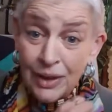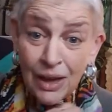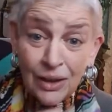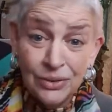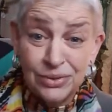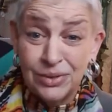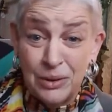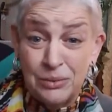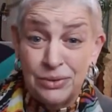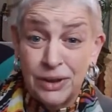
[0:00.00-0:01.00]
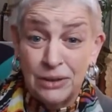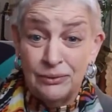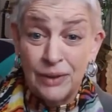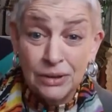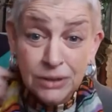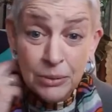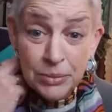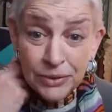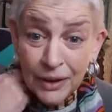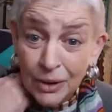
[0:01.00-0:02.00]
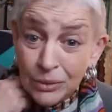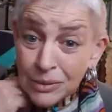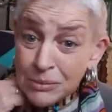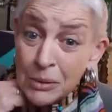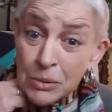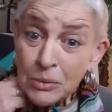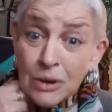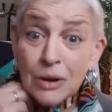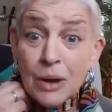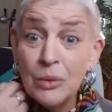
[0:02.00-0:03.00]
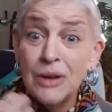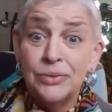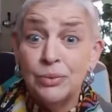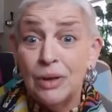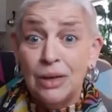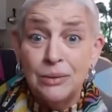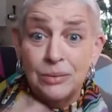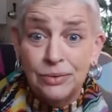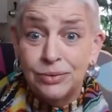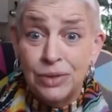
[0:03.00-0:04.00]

kind of fucked up is I don't remember where I was while I was